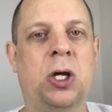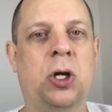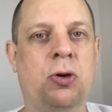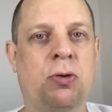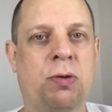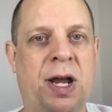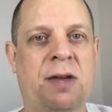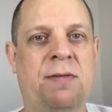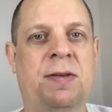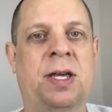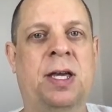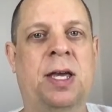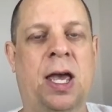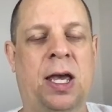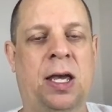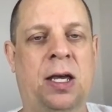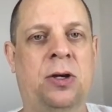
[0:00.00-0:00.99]

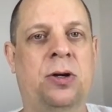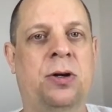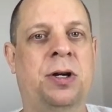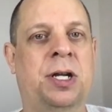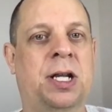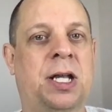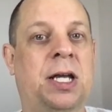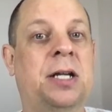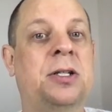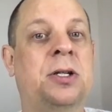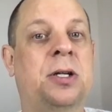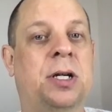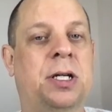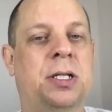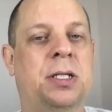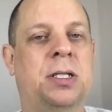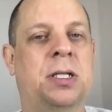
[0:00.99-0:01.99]
Craving, Anger, and
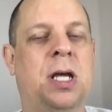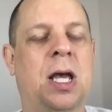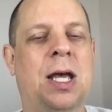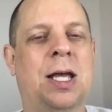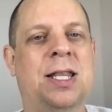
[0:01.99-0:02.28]
Ignorance.